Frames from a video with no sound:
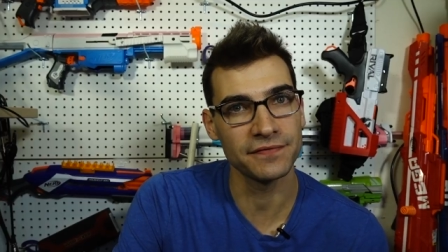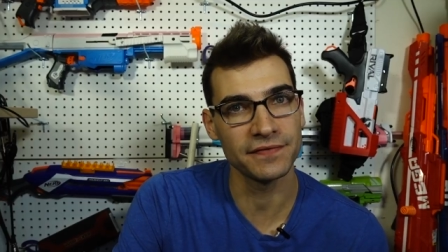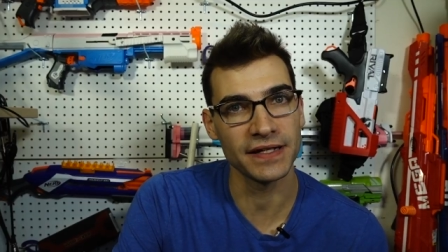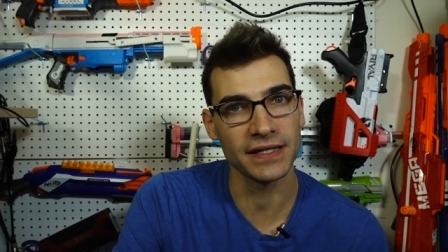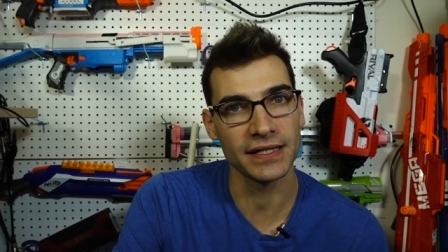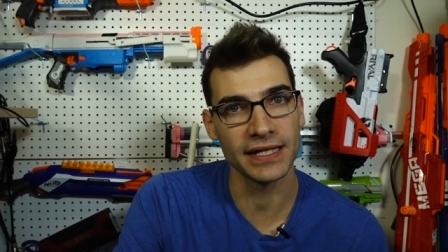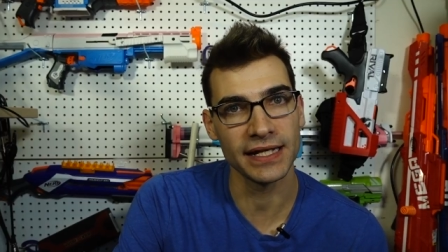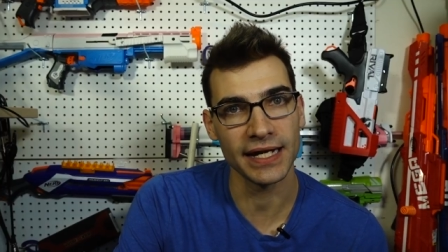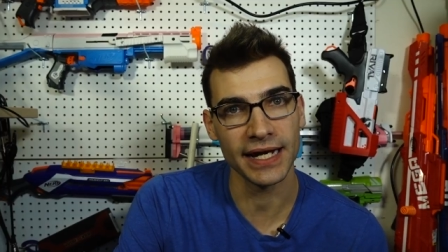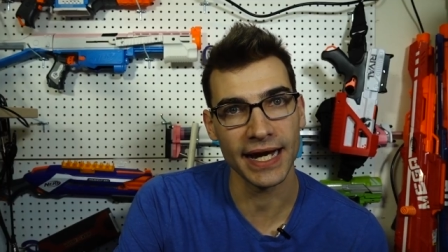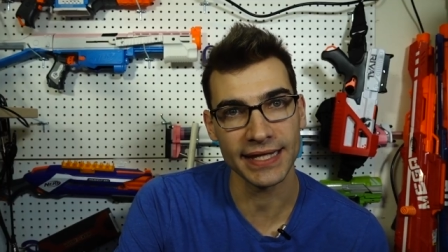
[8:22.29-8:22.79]

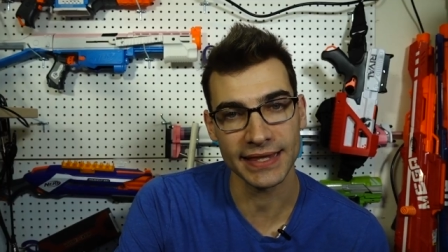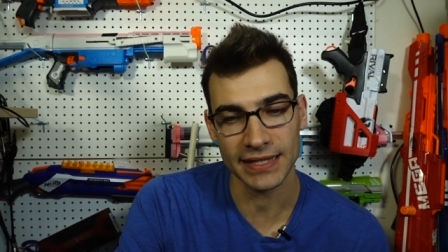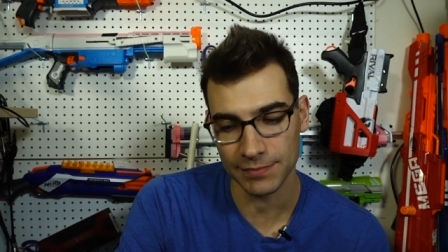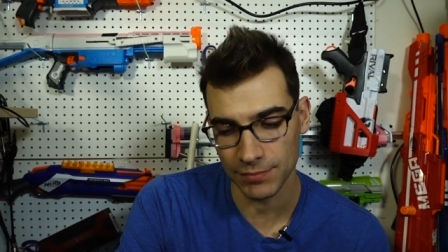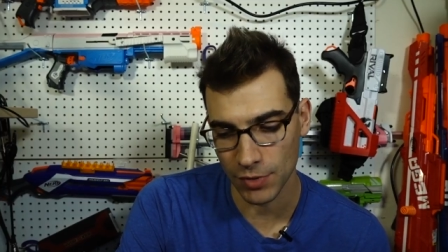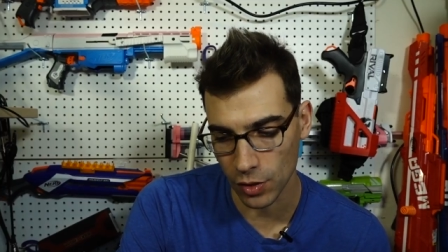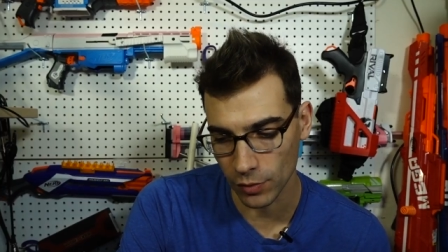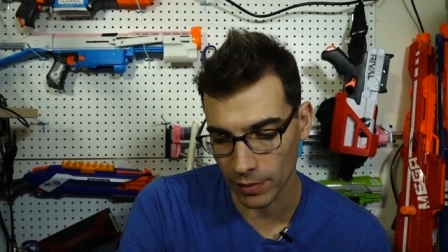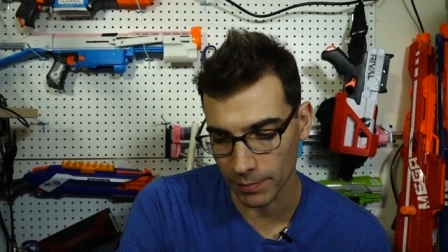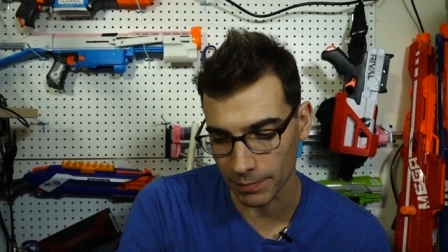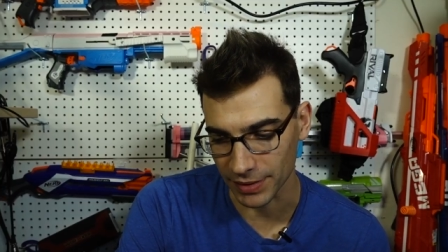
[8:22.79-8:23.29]
feeling at the
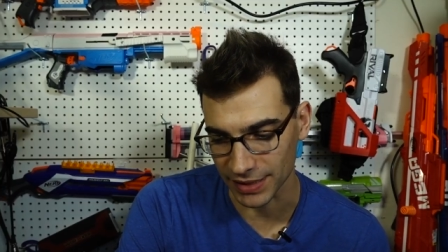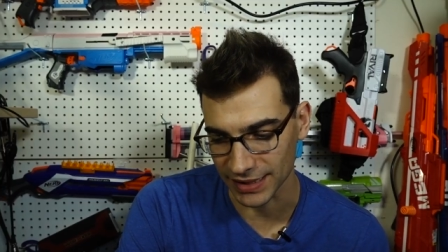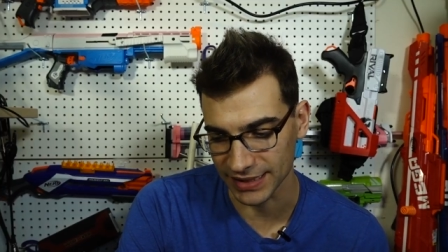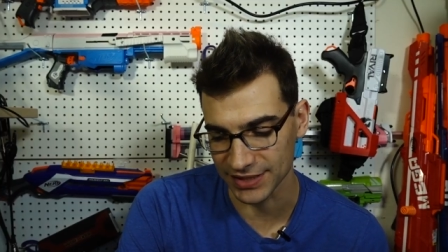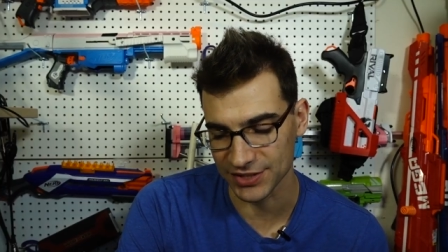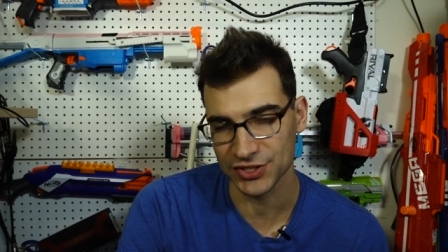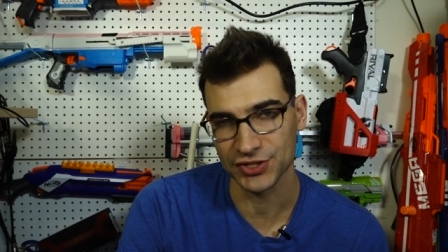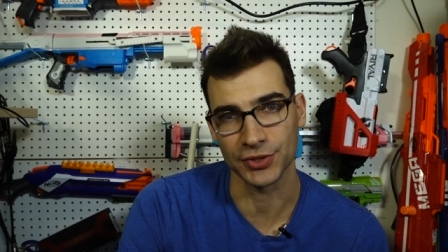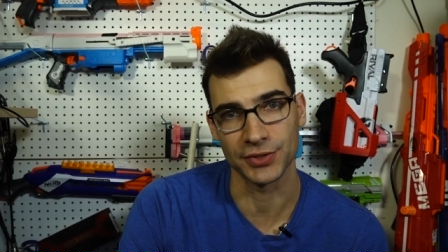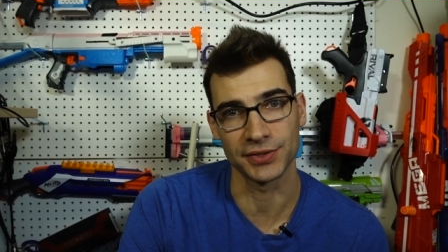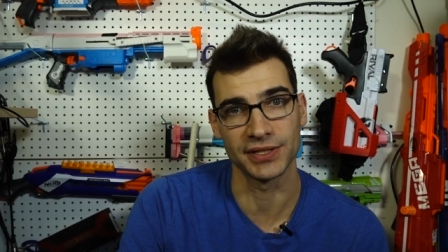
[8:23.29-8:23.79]
moment, but it
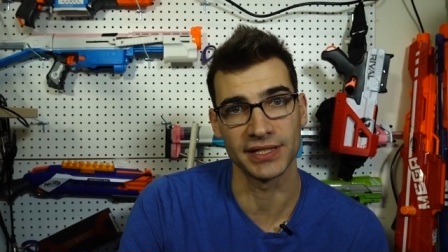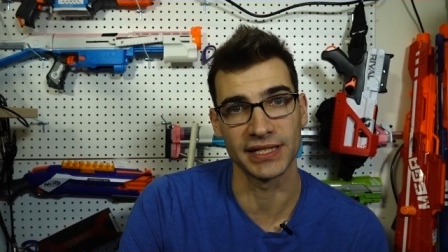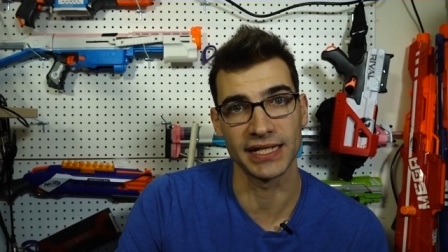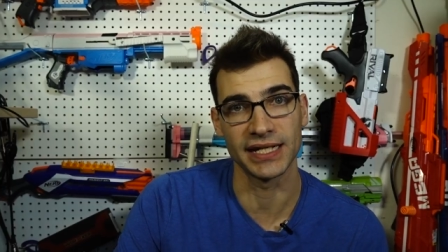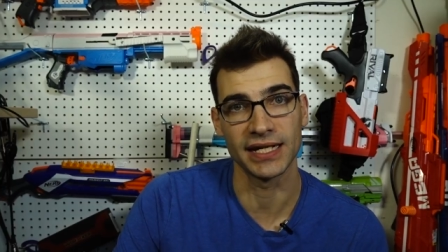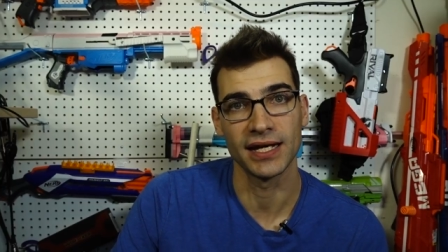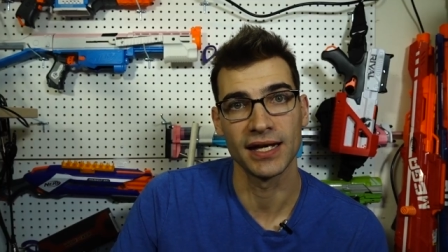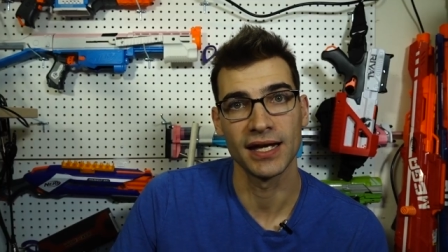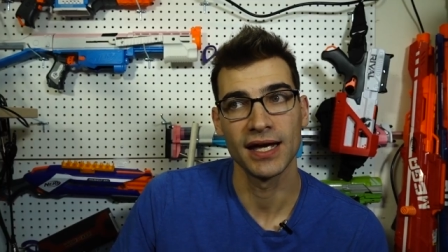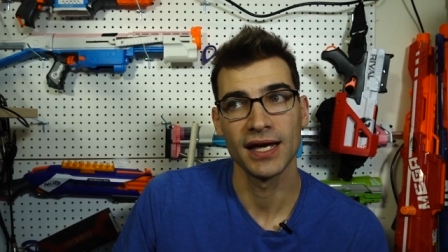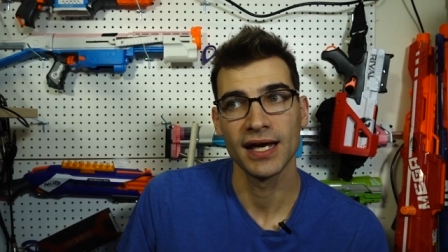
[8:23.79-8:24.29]
is
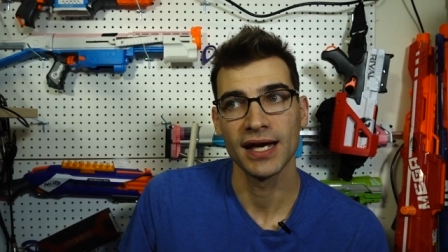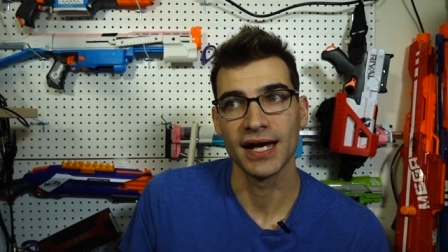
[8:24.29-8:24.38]
certainly